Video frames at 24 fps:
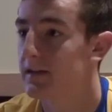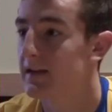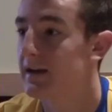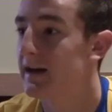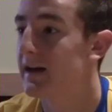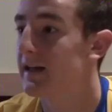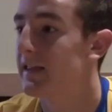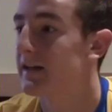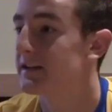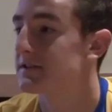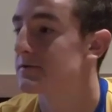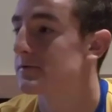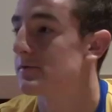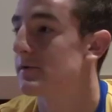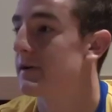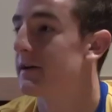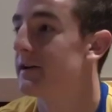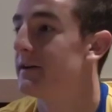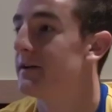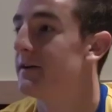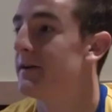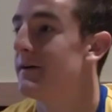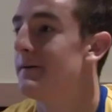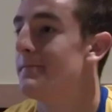Yeah, that's
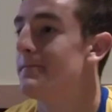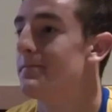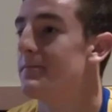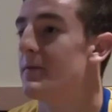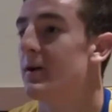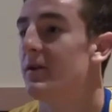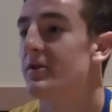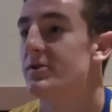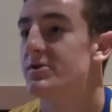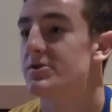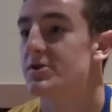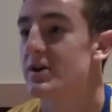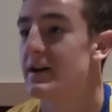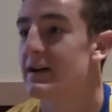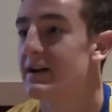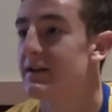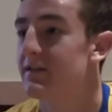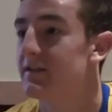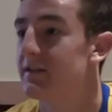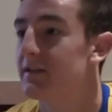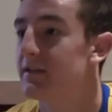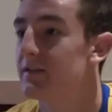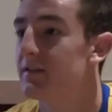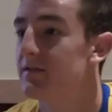why on the
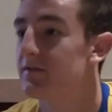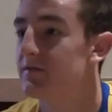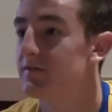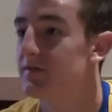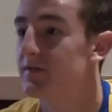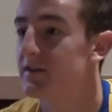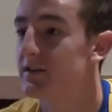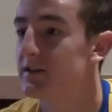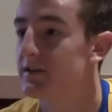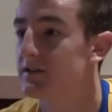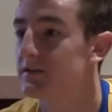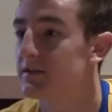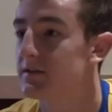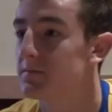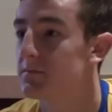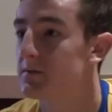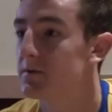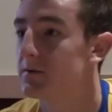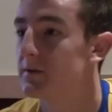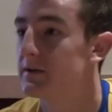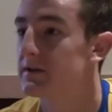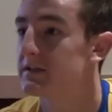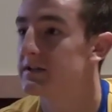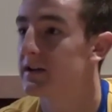training field I'm
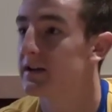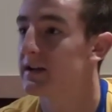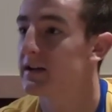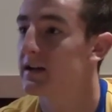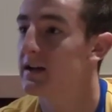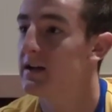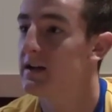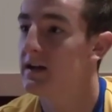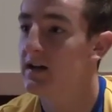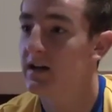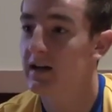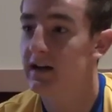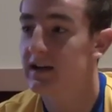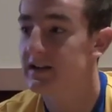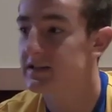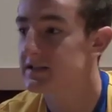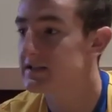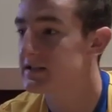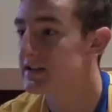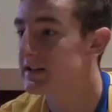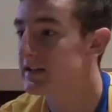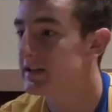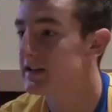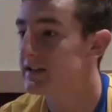always like
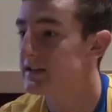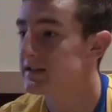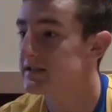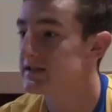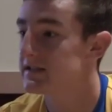listening.